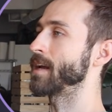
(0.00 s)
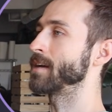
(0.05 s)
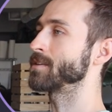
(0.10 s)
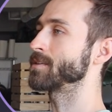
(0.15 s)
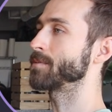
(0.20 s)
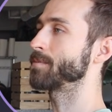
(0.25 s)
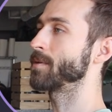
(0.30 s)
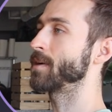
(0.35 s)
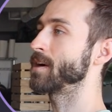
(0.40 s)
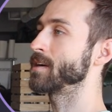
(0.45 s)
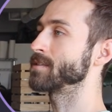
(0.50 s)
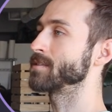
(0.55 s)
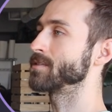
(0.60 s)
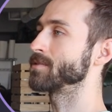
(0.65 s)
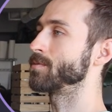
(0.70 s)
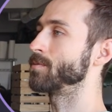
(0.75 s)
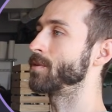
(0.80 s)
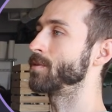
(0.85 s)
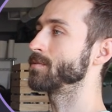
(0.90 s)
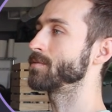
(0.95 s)

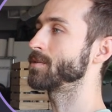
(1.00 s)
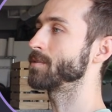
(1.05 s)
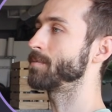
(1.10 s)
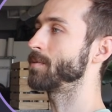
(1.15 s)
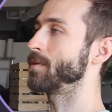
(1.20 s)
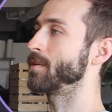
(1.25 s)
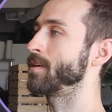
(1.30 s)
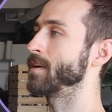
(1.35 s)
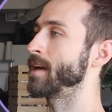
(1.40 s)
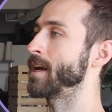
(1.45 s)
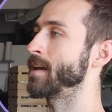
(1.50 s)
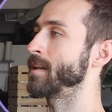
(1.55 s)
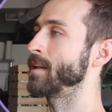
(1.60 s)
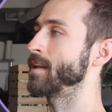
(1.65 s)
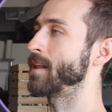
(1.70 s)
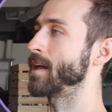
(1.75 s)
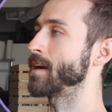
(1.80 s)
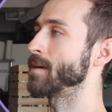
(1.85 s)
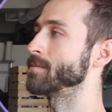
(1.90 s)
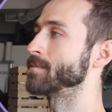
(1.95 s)
Enterprises won't deploy
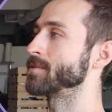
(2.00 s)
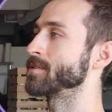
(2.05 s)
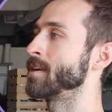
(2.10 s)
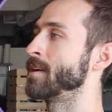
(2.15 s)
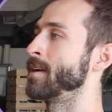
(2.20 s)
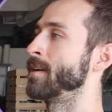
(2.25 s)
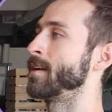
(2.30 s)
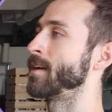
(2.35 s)
LLMs